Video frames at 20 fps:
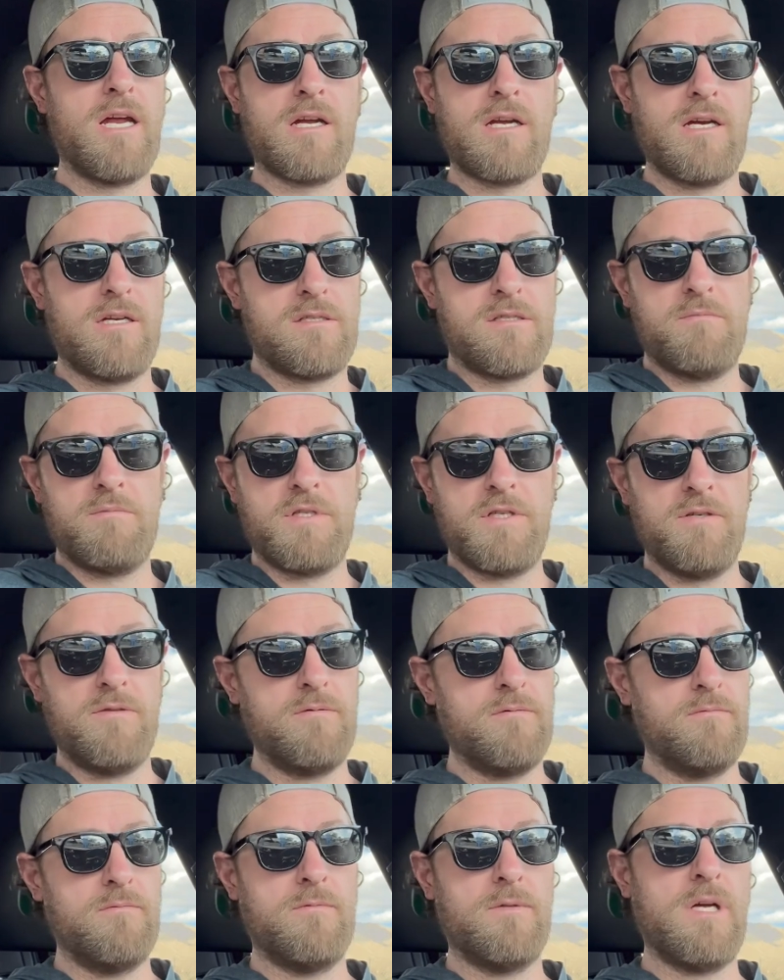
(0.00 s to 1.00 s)
custom
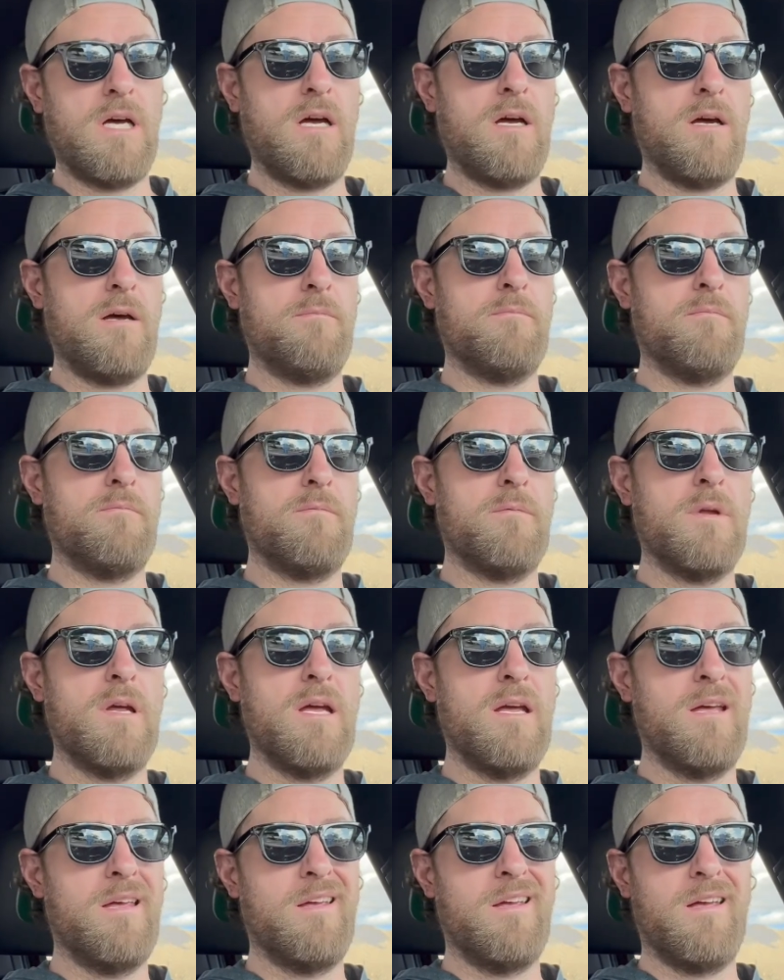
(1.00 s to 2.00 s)
tune.
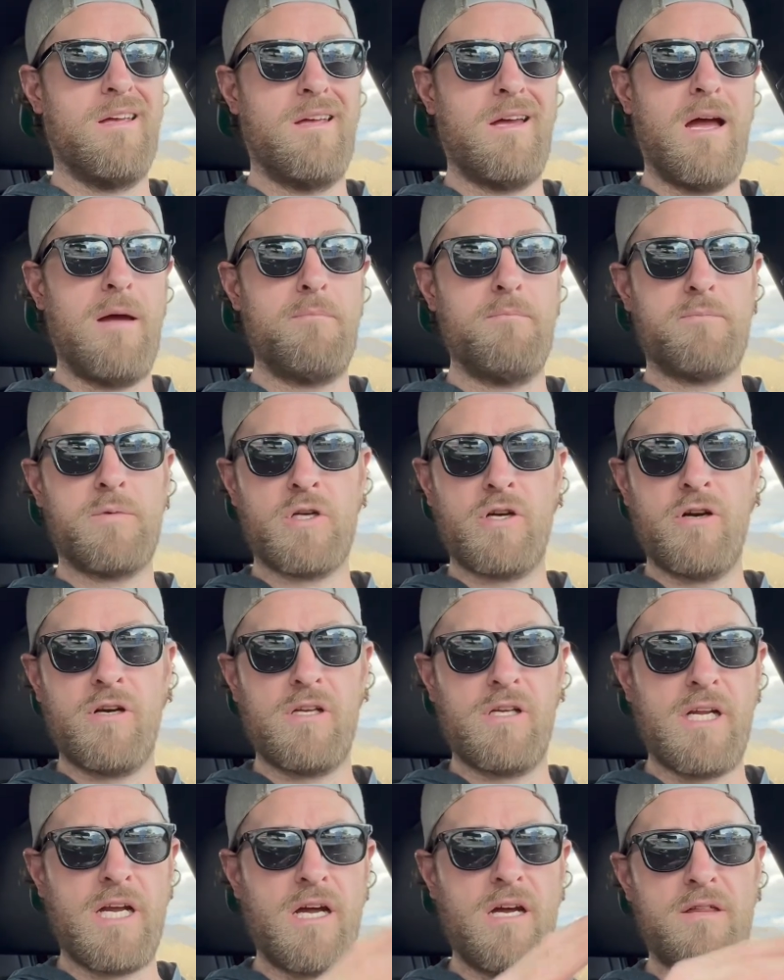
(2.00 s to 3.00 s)
I'm
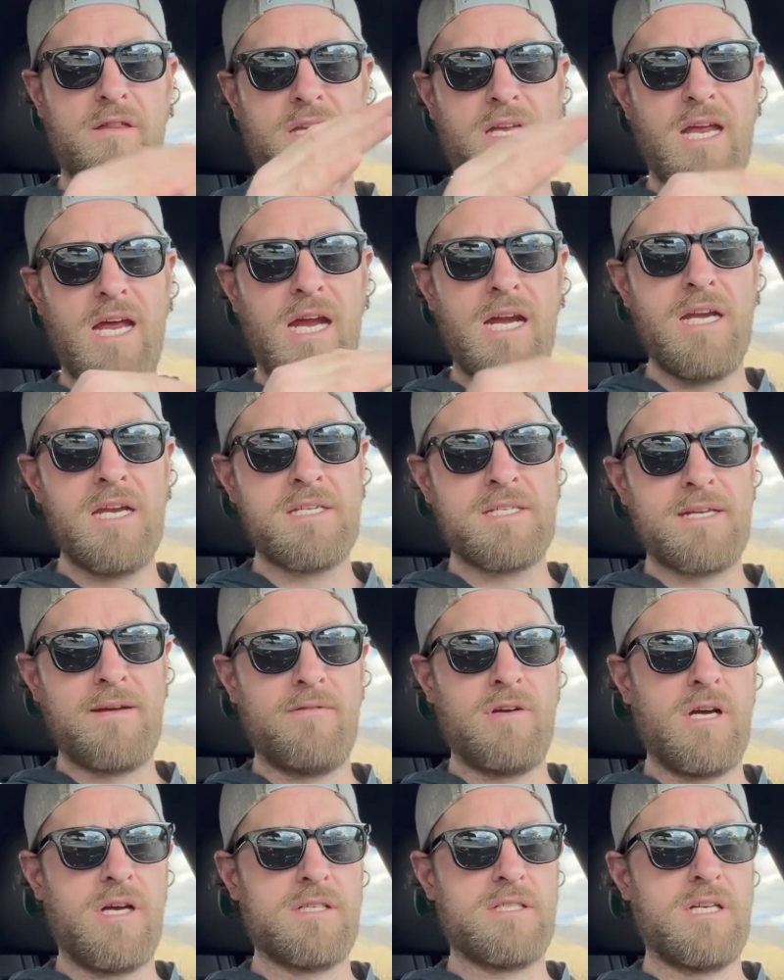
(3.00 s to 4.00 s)
currently on the
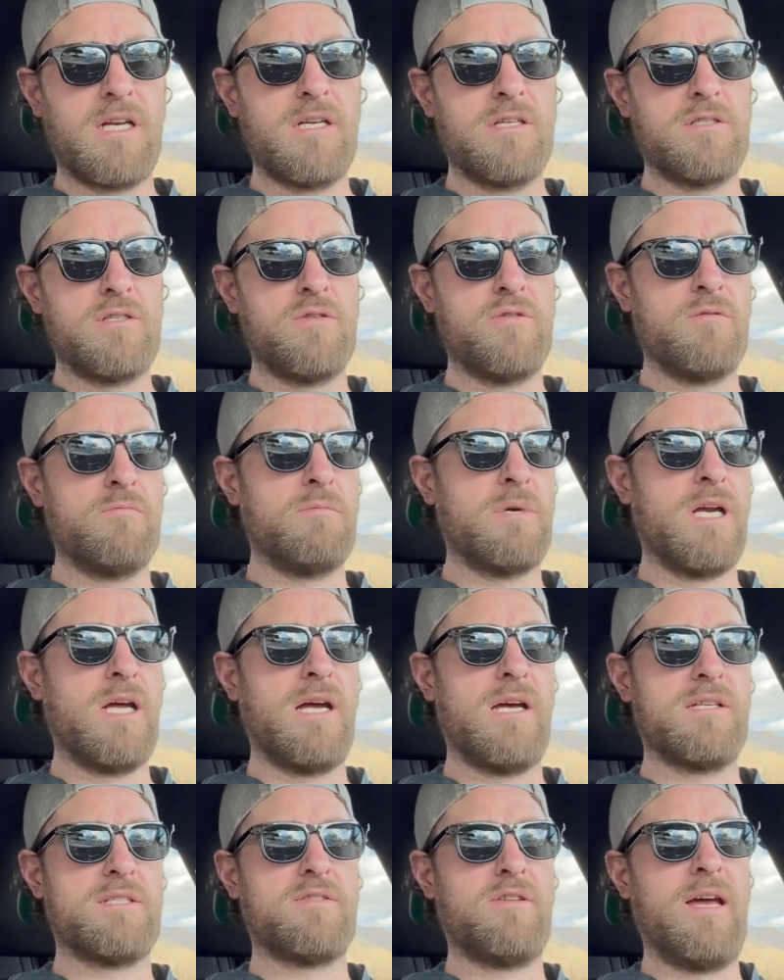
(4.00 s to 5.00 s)
87 octane tune, but I
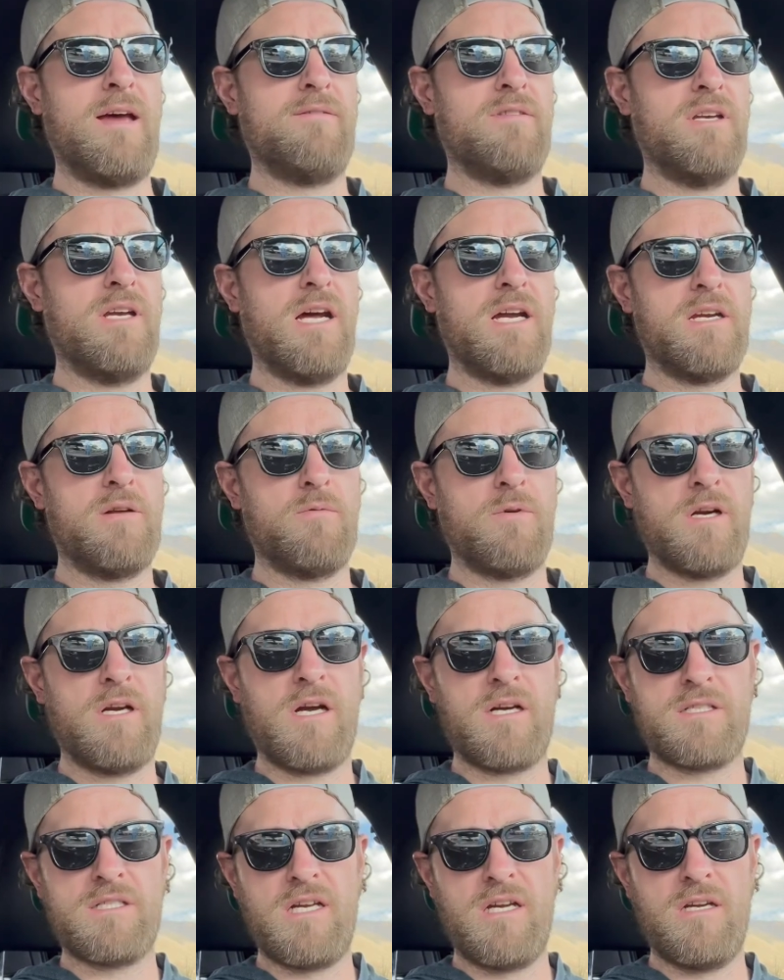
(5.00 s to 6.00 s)
also have a 91
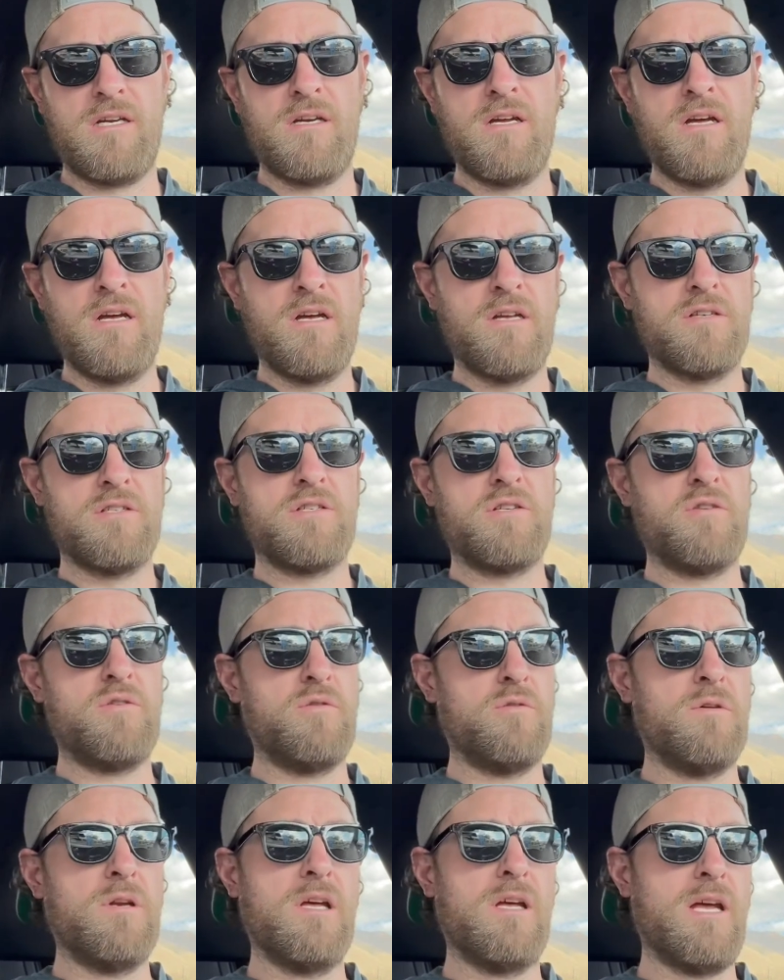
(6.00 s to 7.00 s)
octane
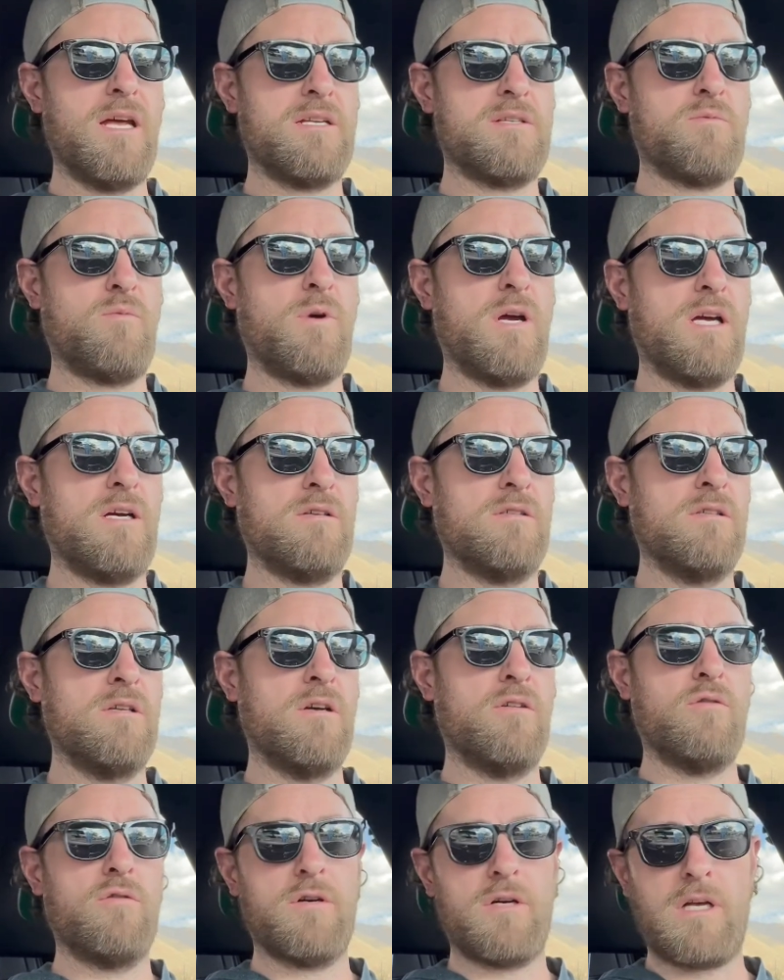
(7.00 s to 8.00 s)
tune as well,
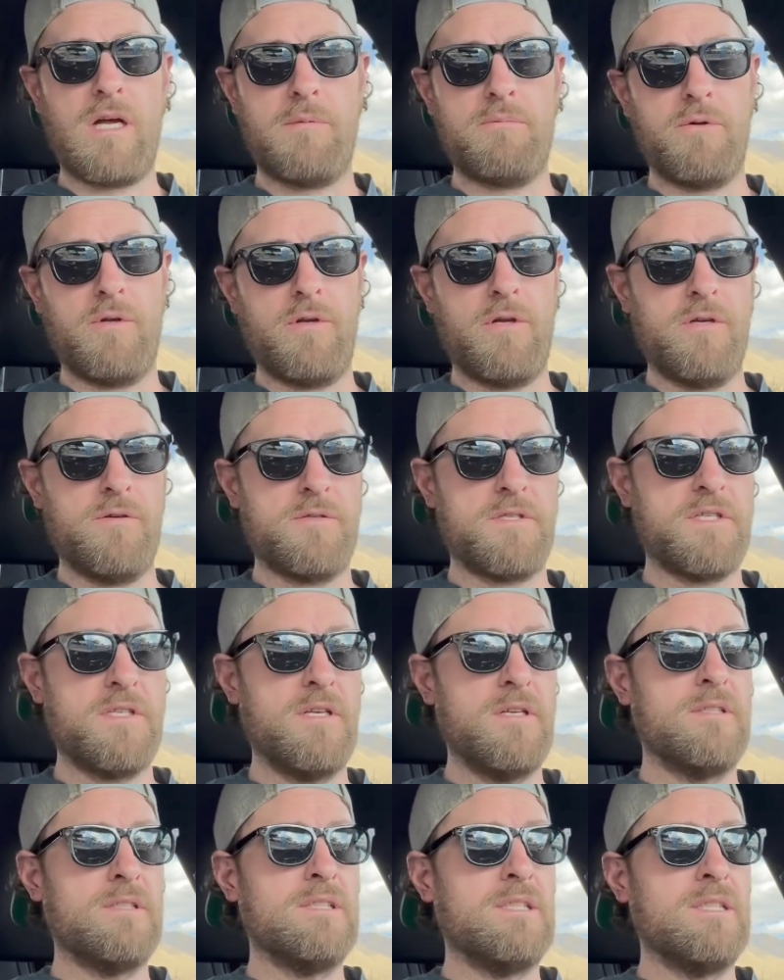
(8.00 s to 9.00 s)
or a couple of those.
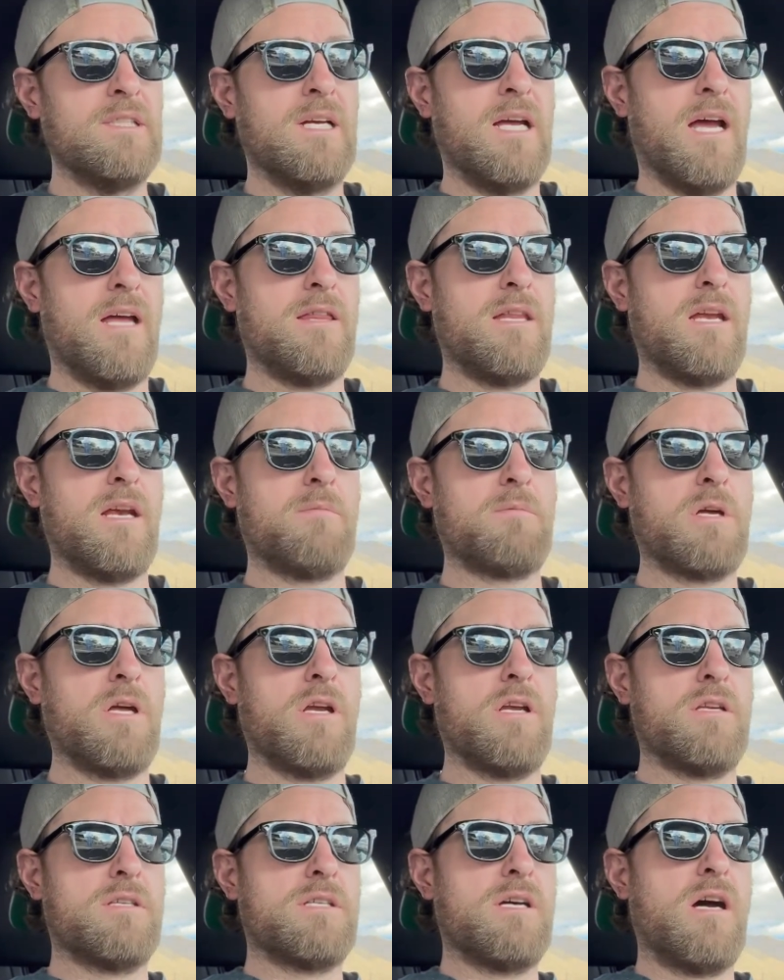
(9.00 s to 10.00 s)
And then I'm
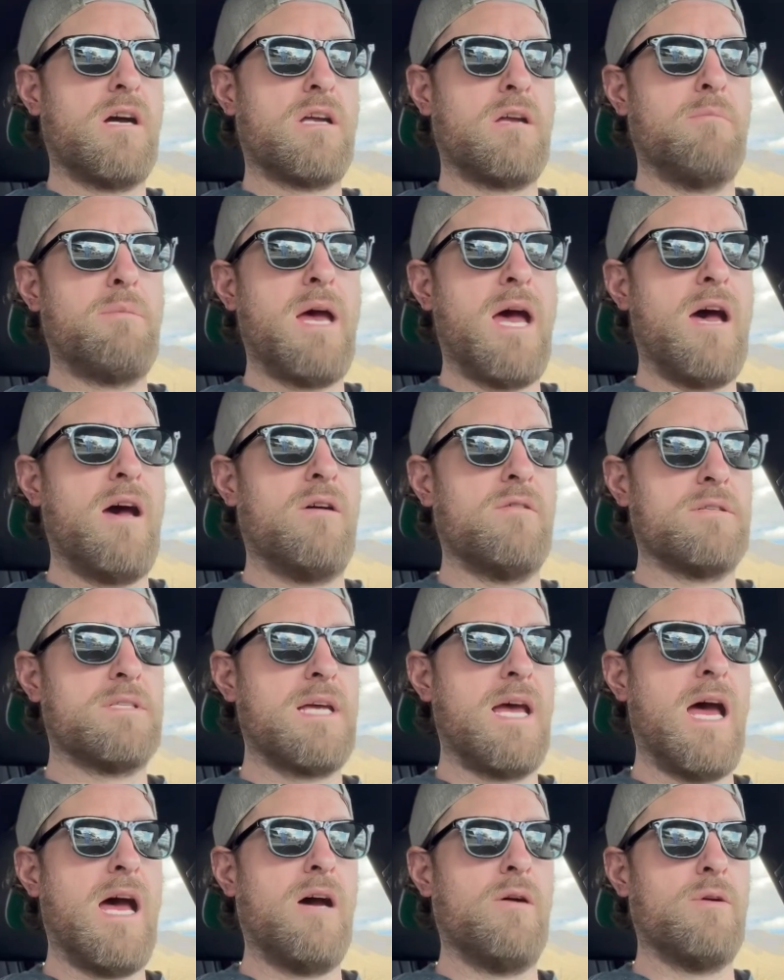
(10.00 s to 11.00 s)
going to talk about
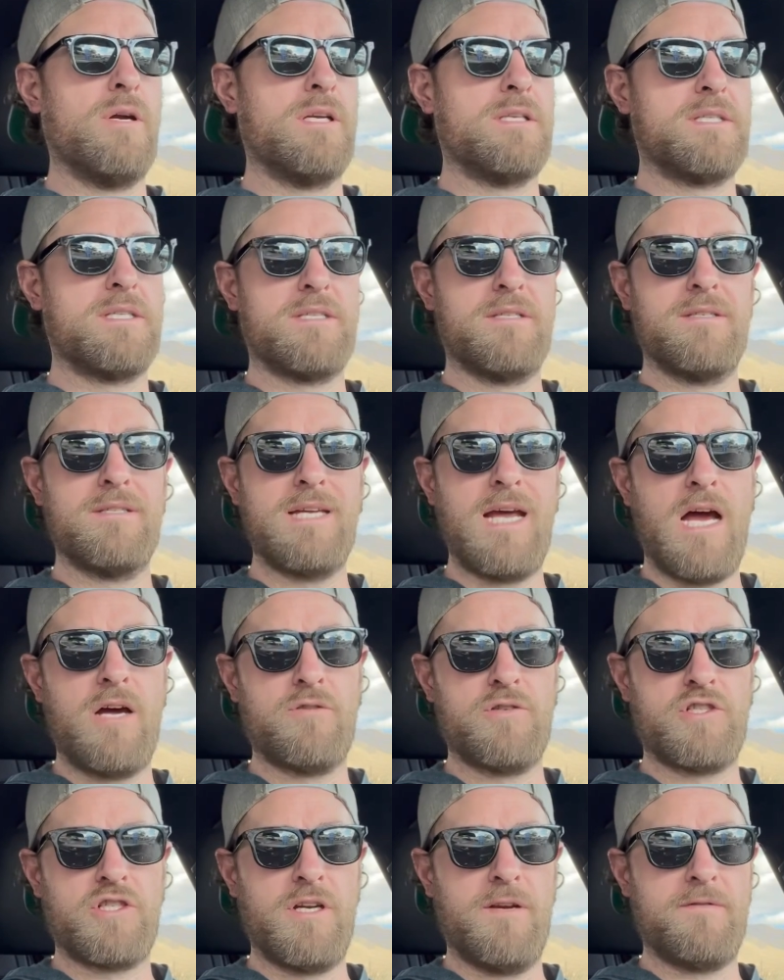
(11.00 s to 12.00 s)
how it
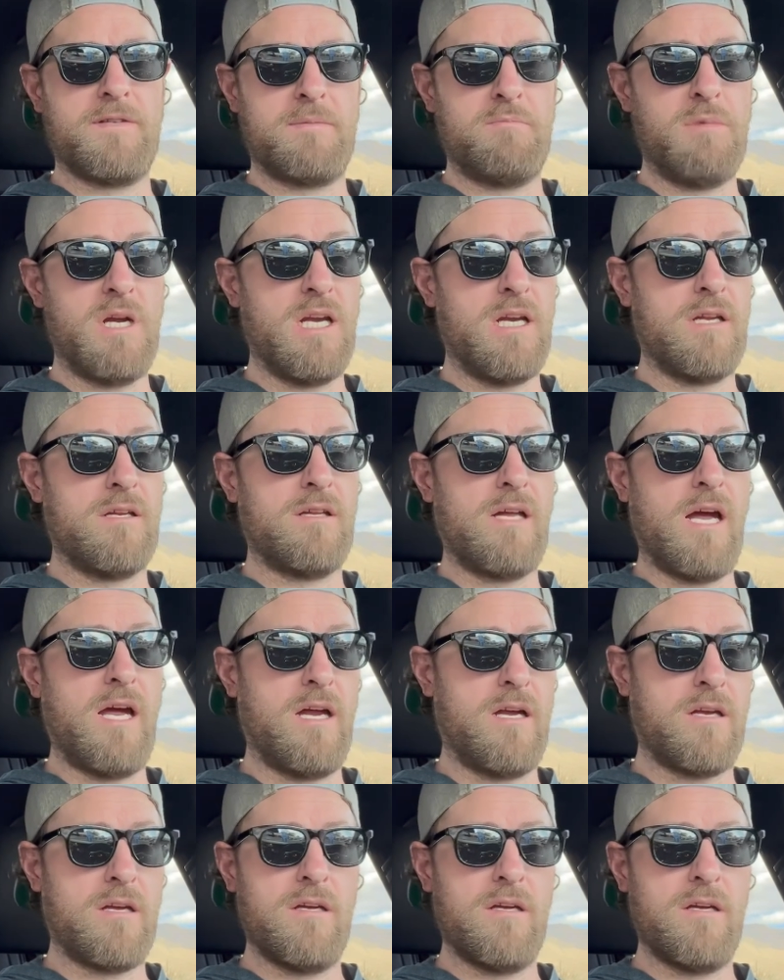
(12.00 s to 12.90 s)
downshifts, meaning like